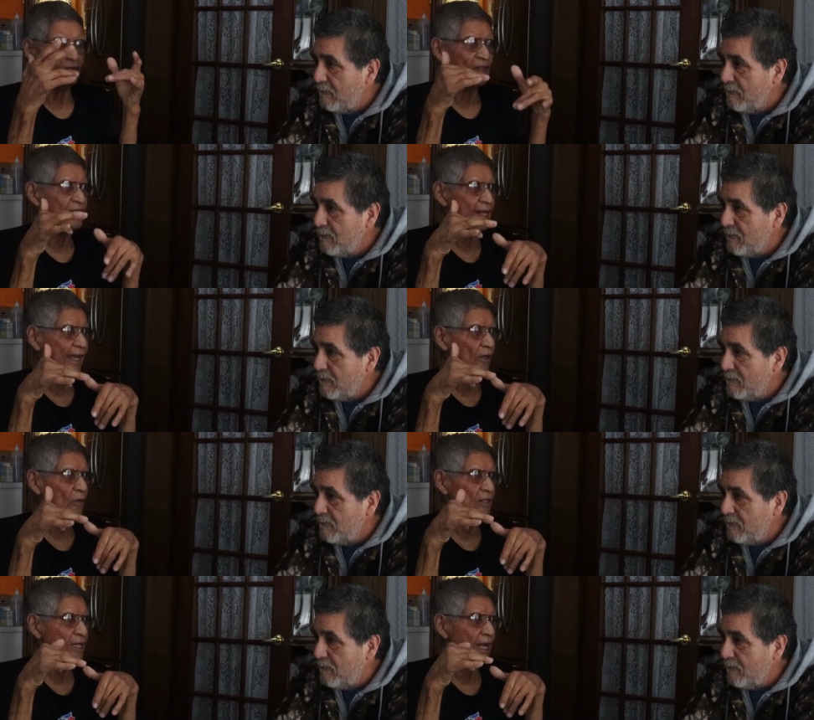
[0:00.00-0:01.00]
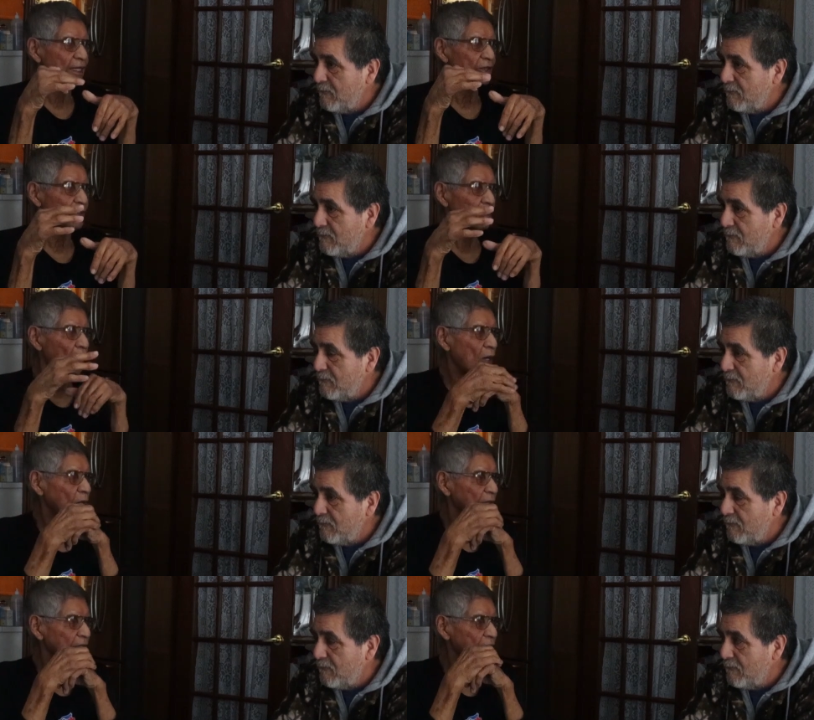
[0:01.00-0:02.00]
Speaker 1: Vince Dad, to
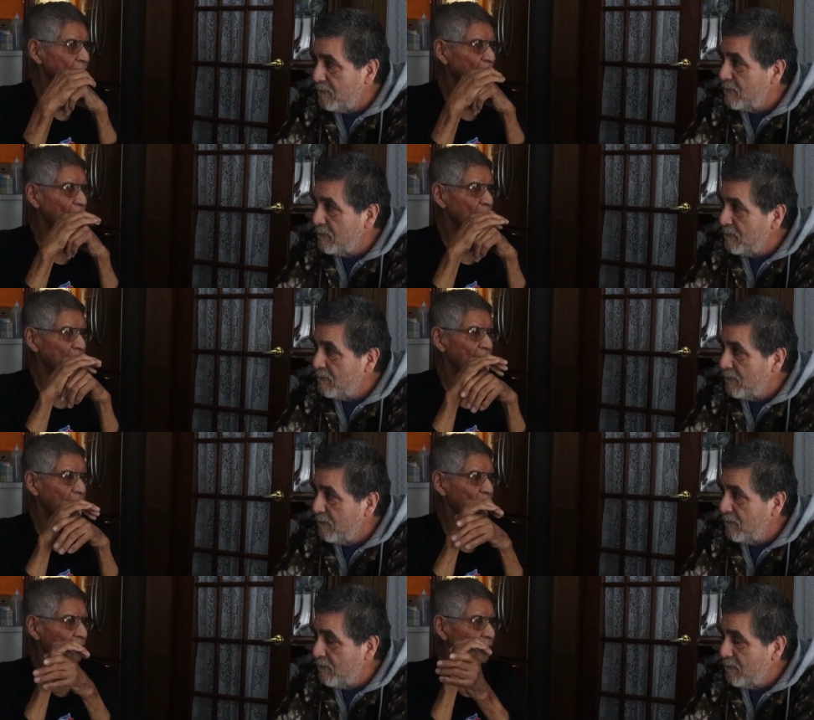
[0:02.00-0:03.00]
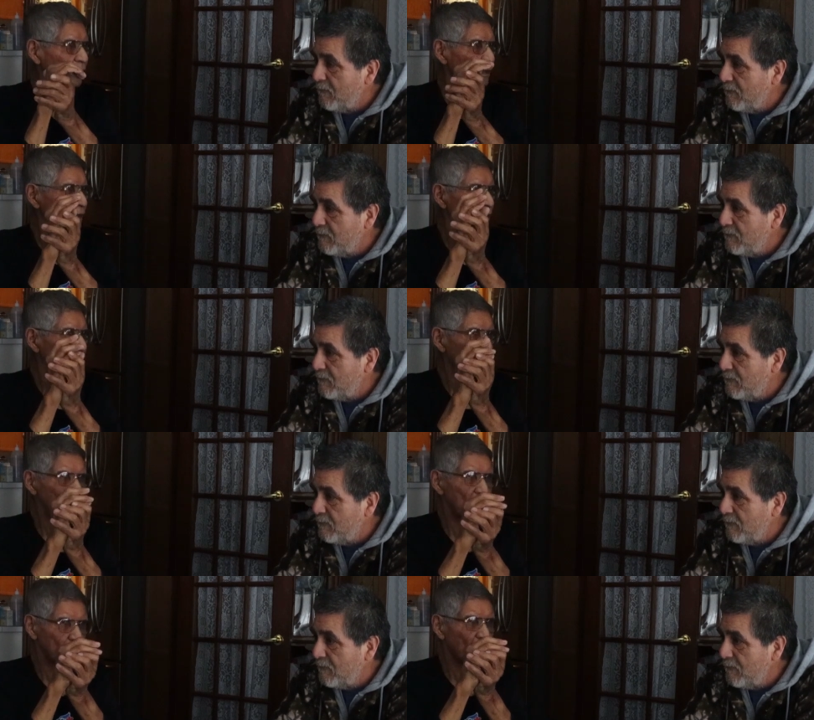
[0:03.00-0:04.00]
Howard. Howard Agwell. Huh.
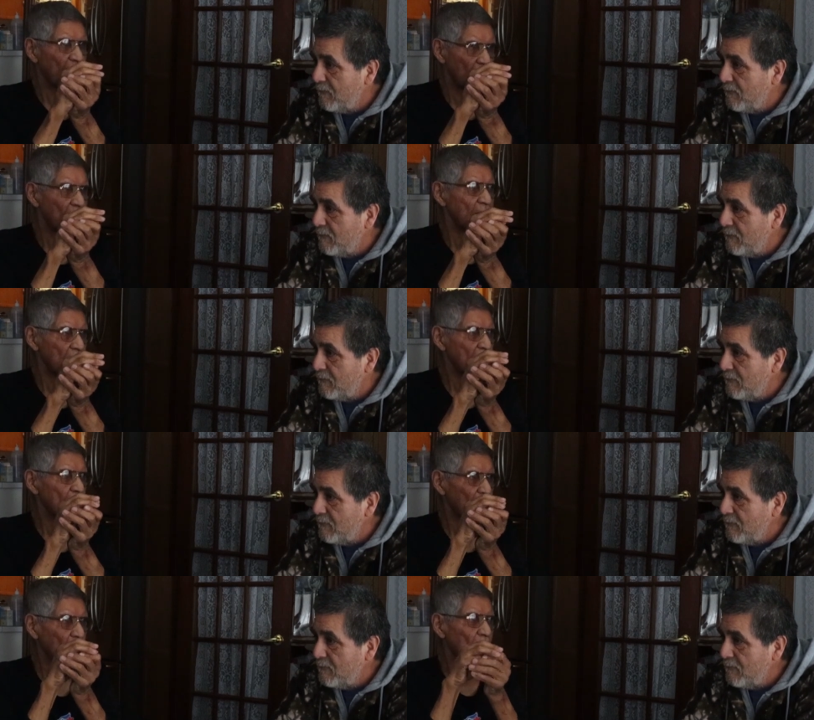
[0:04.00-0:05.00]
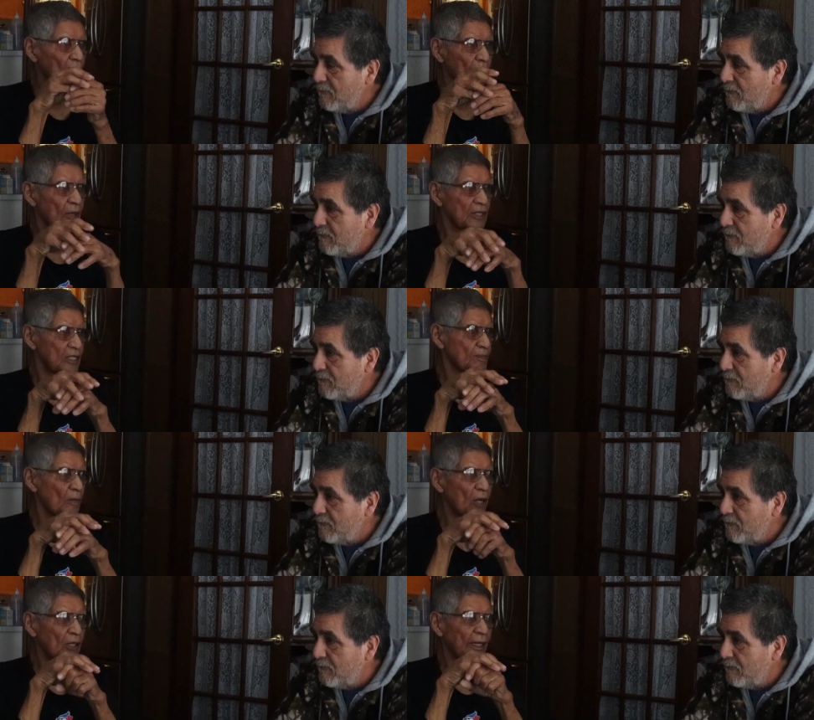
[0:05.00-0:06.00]
pretty good. He's pretty good little boy.
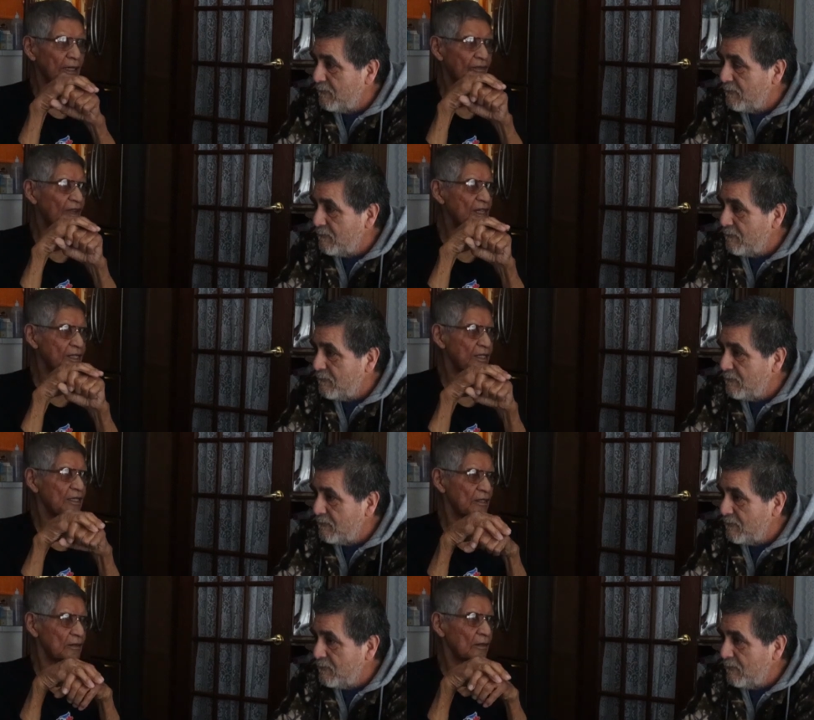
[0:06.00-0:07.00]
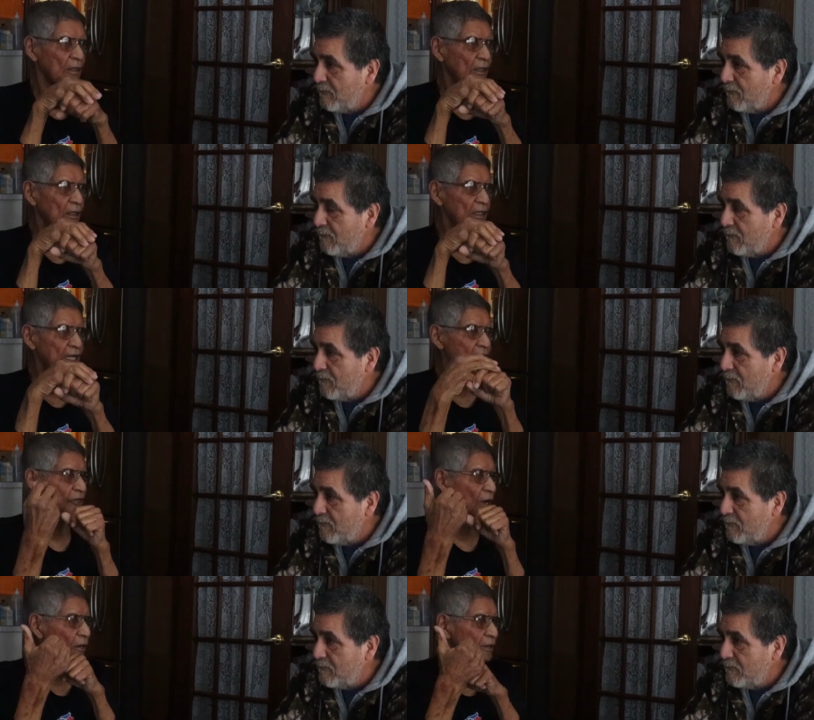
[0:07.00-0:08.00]
Small like Vince. He, they
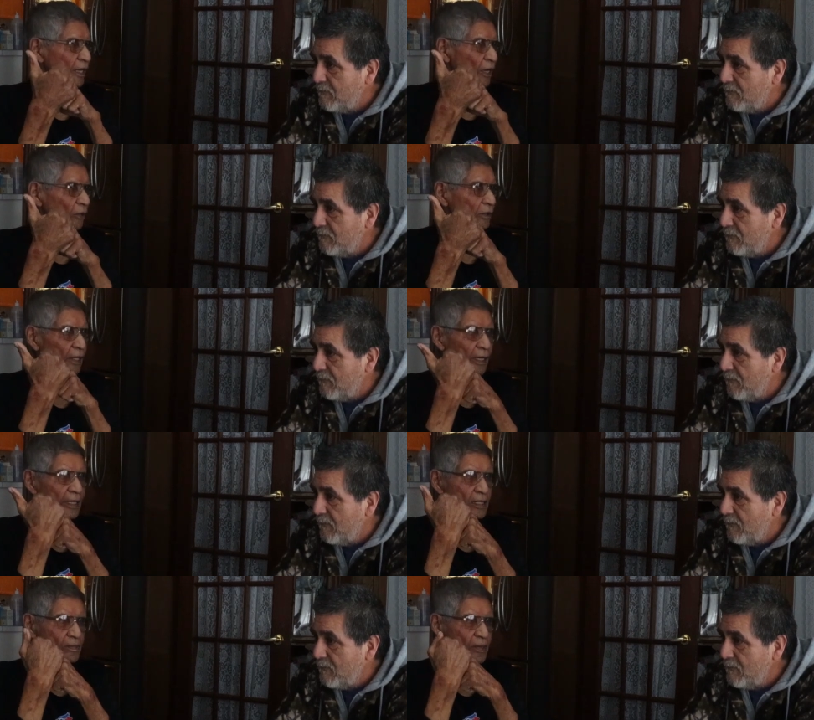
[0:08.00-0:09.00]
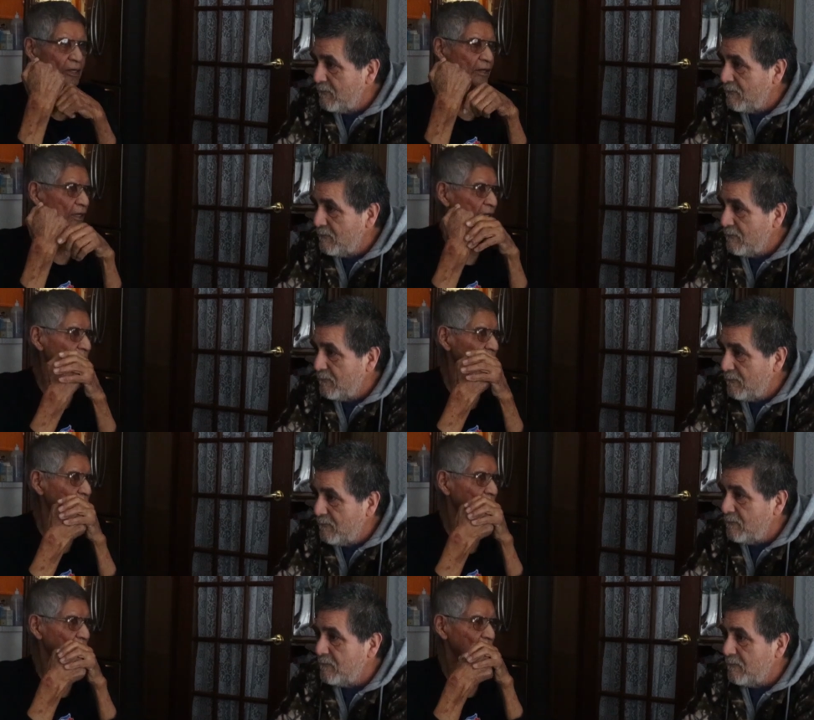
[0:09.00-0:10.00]
drowned it out in Lake Superior.
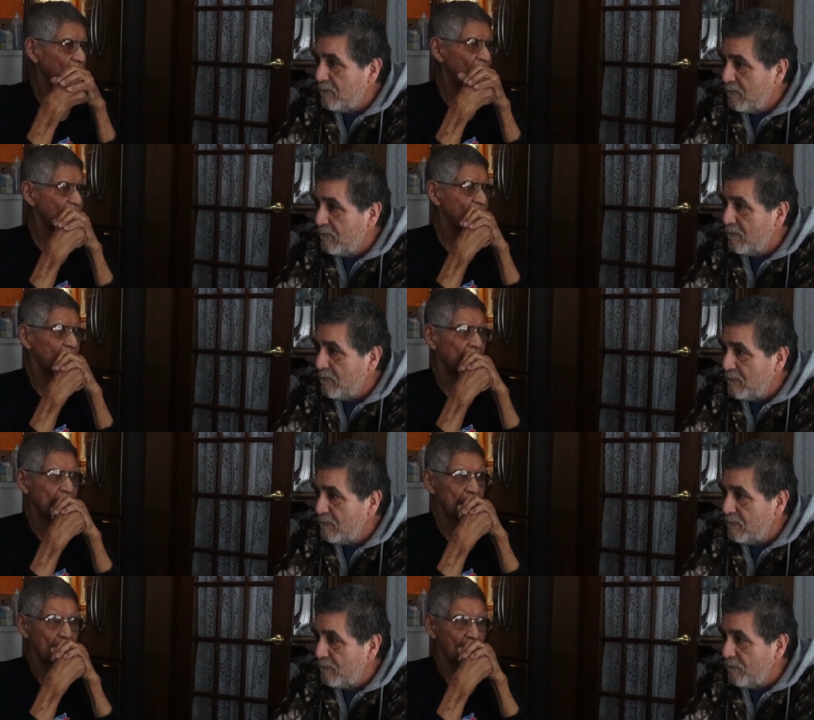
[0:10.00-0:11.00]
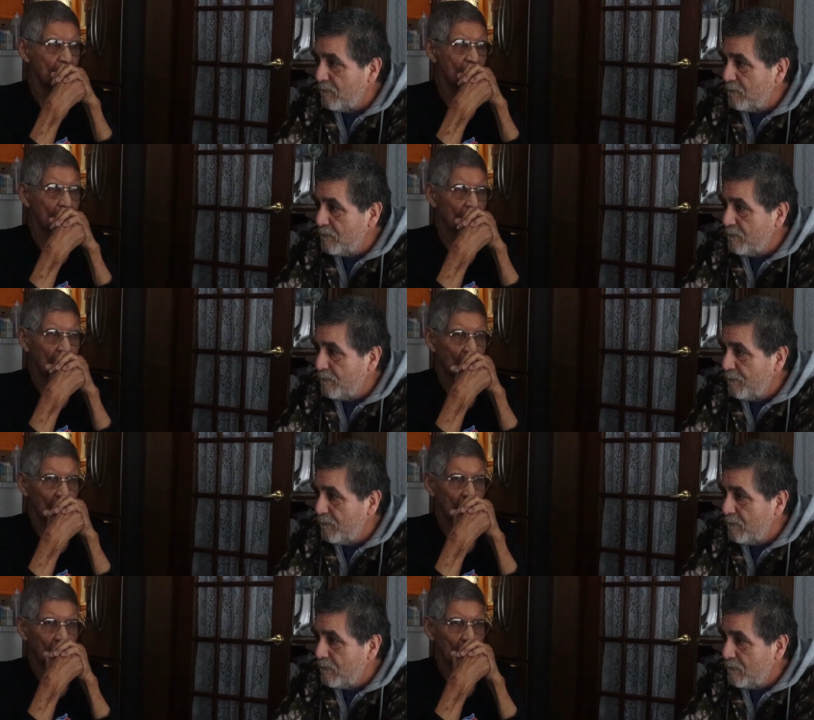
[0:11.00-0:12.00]
Fishing, eh? Mm-hmm.
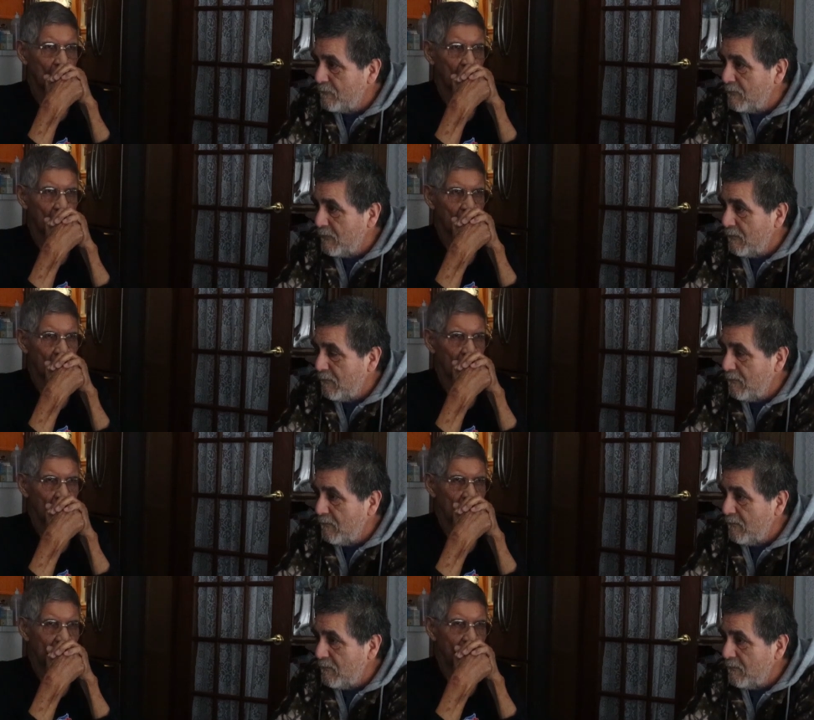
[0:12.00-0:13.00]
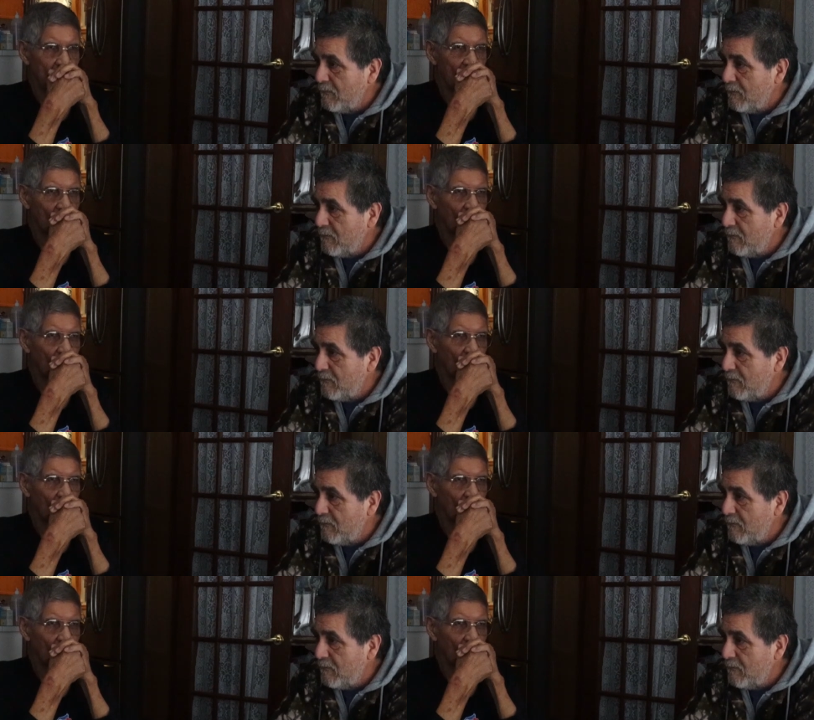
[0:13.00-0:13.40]
Huh. Yeah.